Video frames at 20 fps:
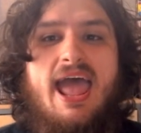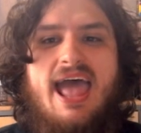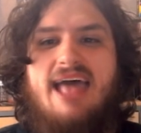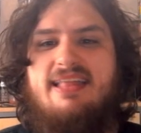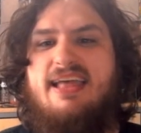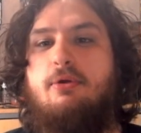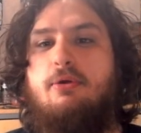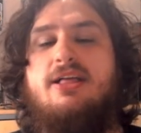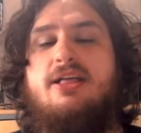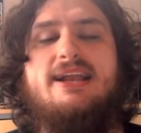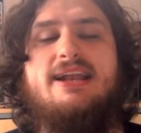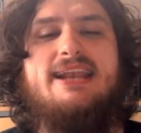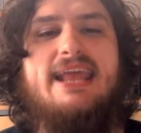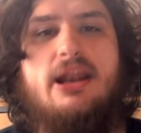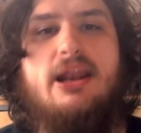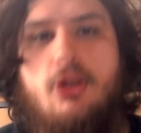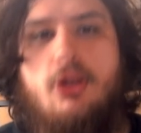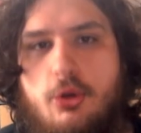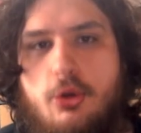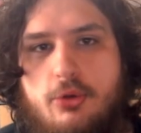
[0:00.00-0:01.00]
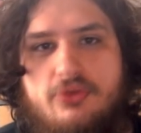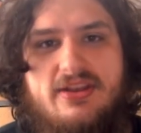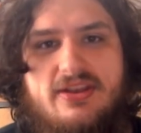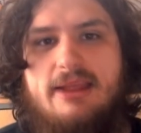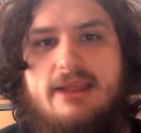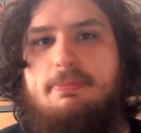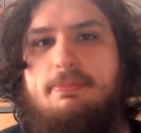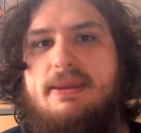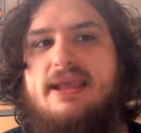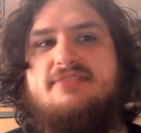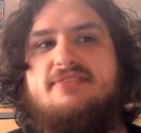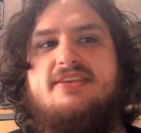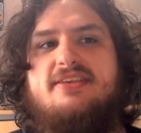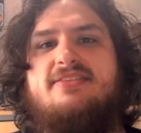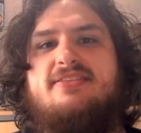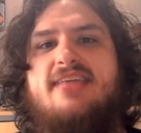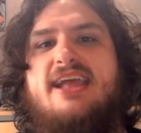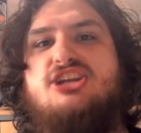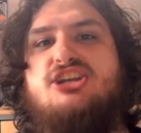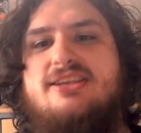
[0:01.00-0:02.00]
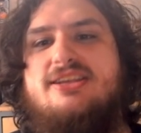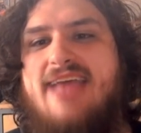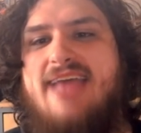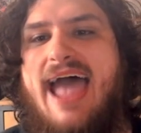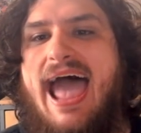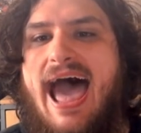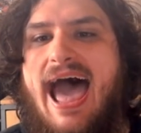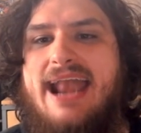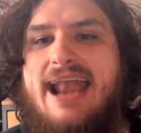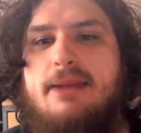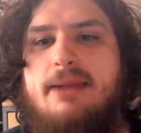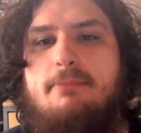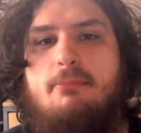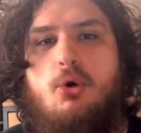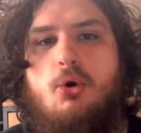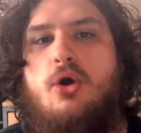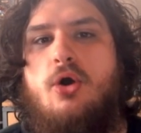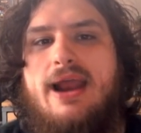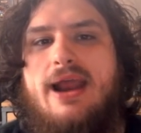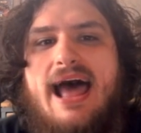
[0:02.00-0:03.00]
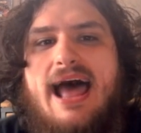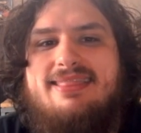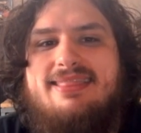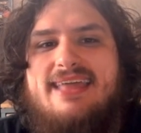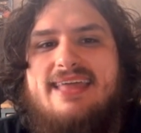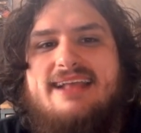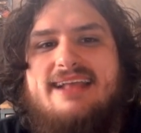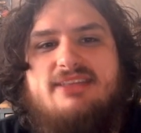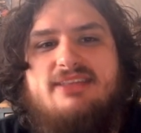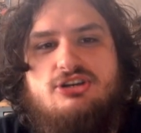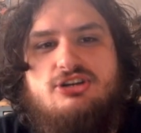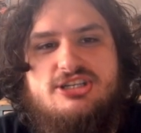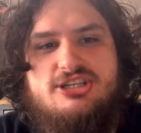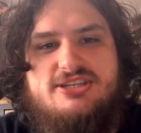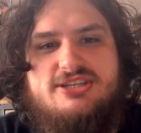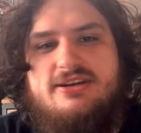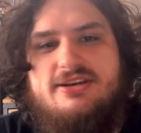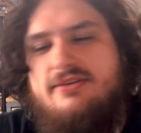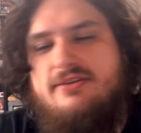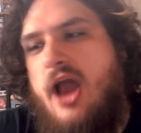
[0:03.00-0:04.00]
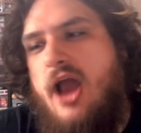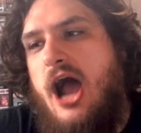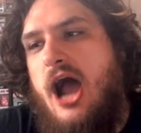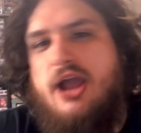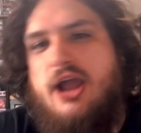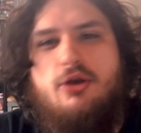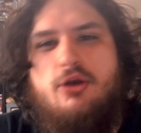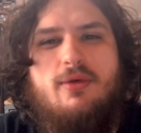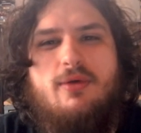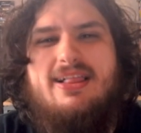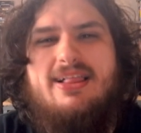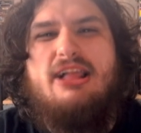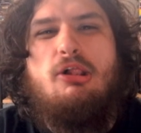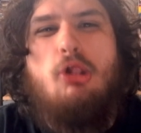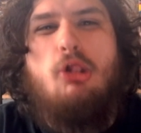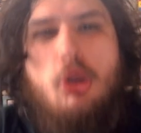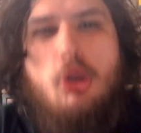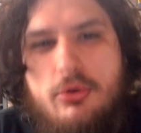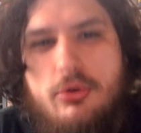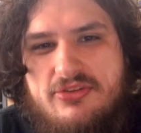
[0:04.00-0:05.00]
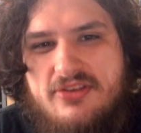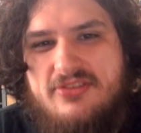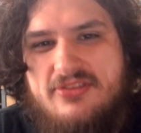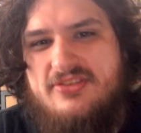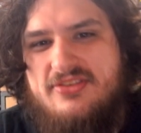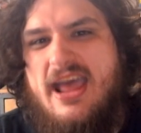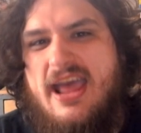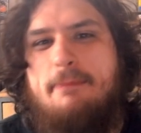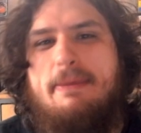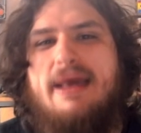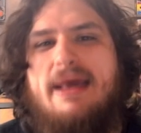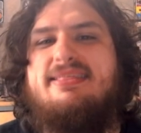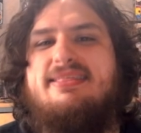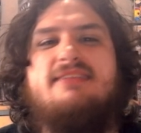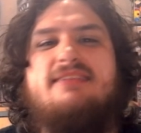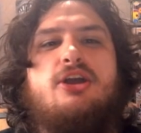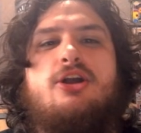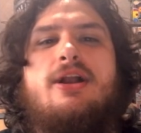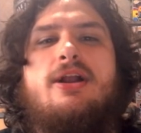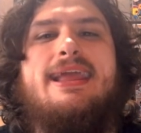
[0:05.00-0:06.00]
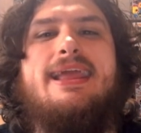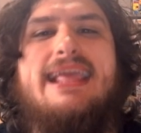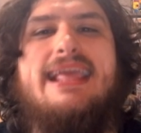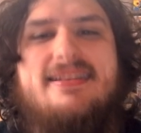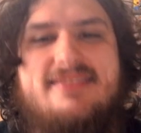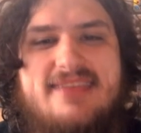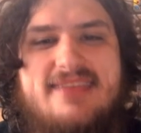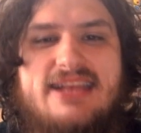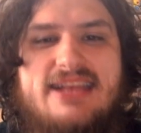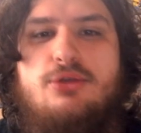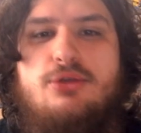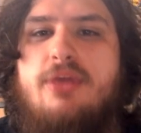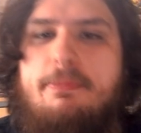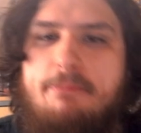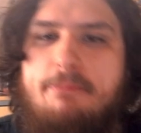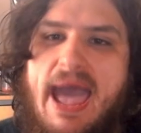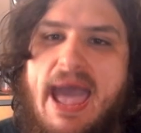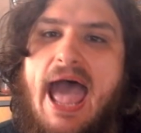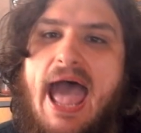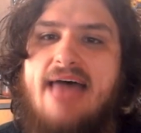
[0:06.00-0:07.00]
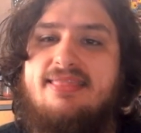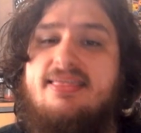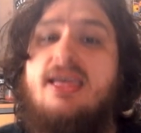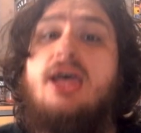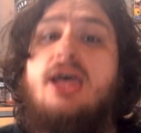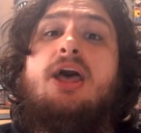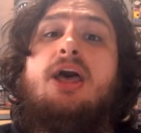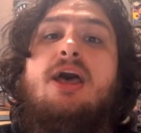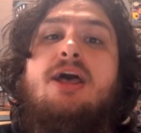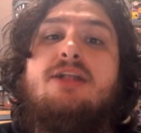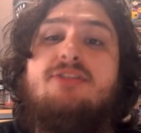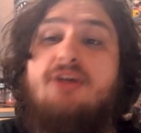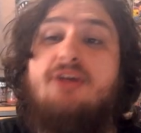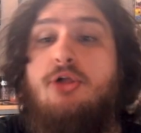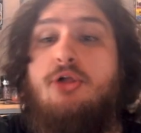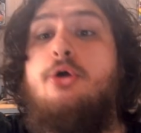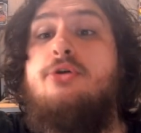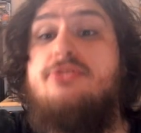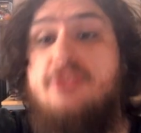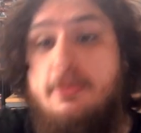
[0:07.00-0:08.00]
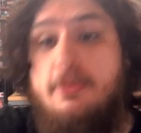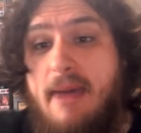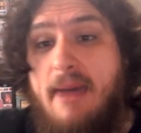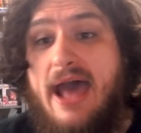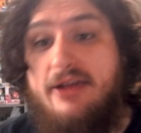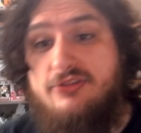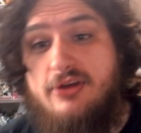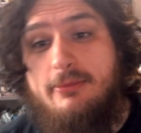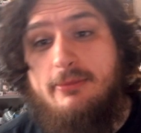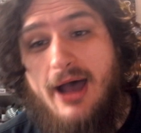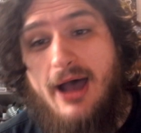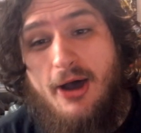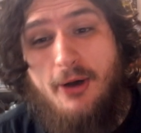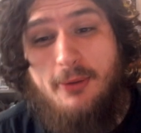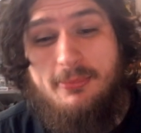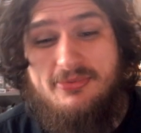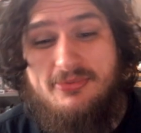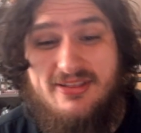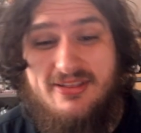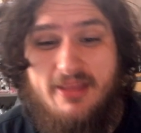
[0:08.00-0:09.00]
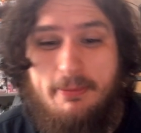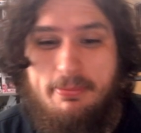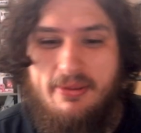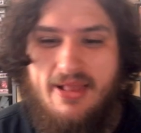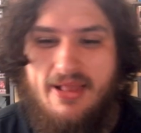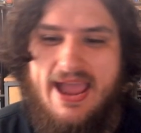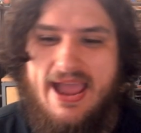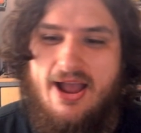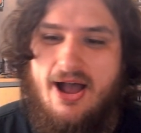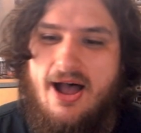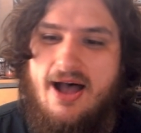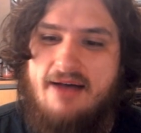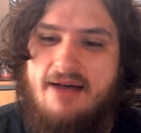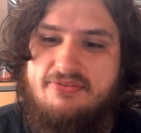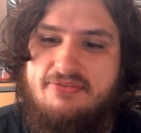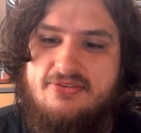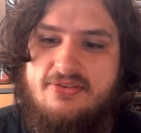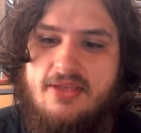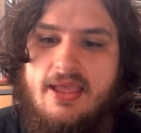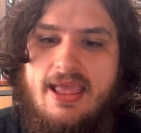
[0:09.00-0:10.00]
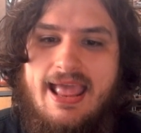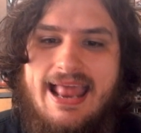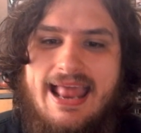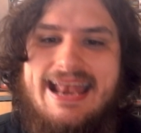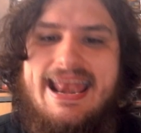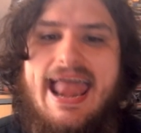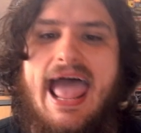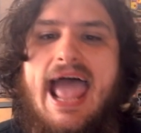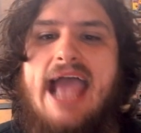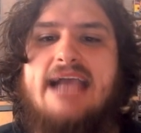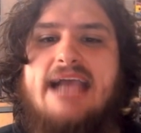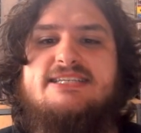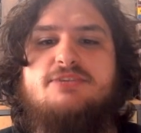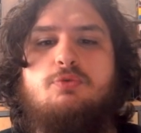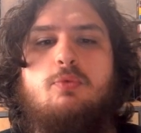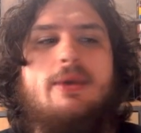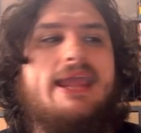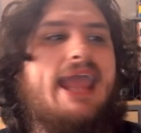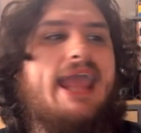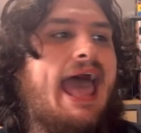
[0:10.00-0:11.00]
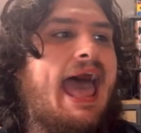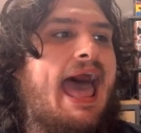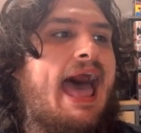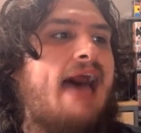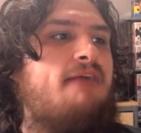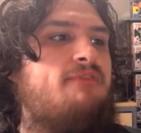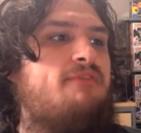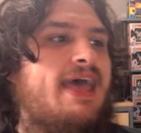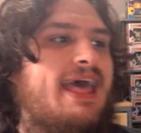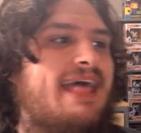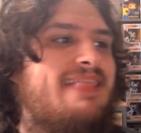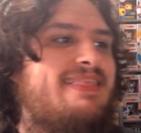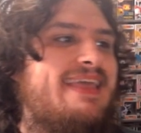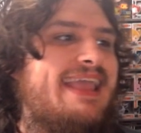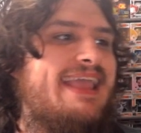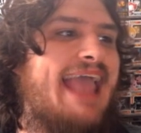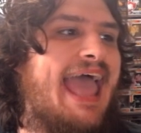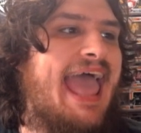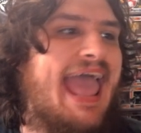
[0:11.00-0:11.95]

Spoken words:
They really didn't lose any pieces. They just added more, and I think they're just not going to really lose a step. I think they're going to continue the path to lose to Patrick Mahomes in the playoffs. Next, we have the